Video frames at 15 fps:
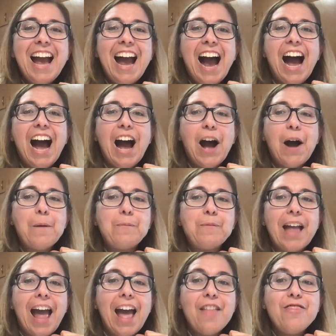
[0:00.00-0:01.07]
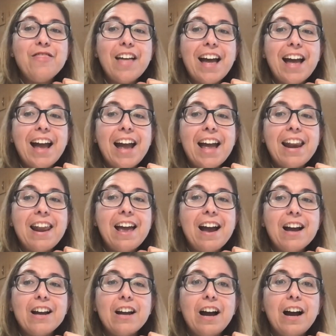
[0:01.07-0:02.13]
And then
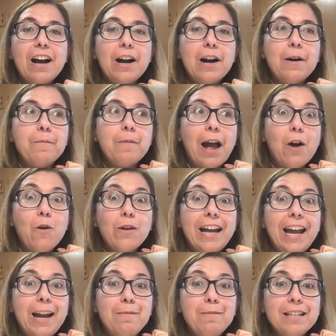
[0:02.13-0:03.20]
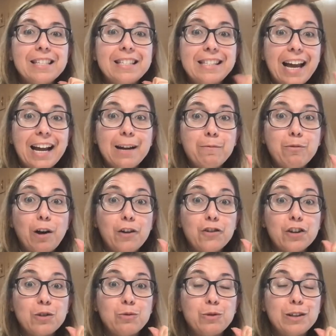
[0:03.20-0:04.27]
out came the second
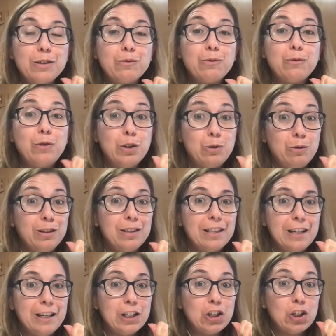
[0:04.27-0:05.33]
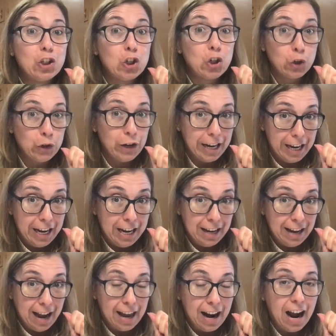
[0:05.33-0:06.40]
project, which was this tree,
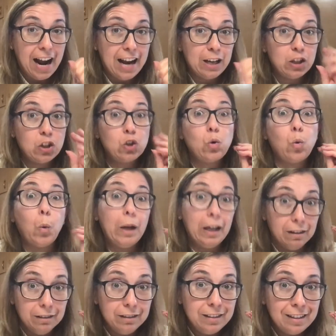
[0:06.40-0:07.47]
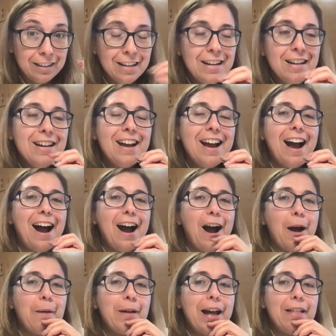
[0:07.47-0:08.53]
and I squealed.
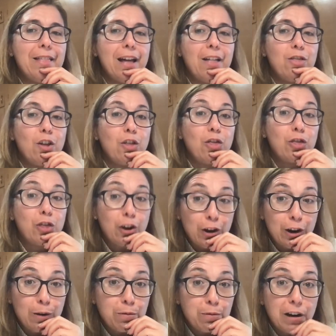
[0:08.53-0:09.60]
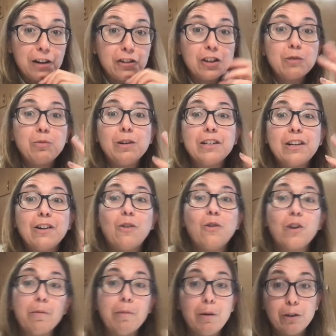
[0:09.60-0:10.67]
And then the third project was our
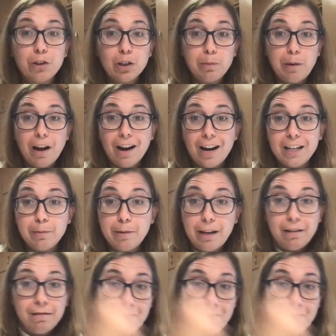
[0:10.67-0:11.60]
ornament, which is behind me.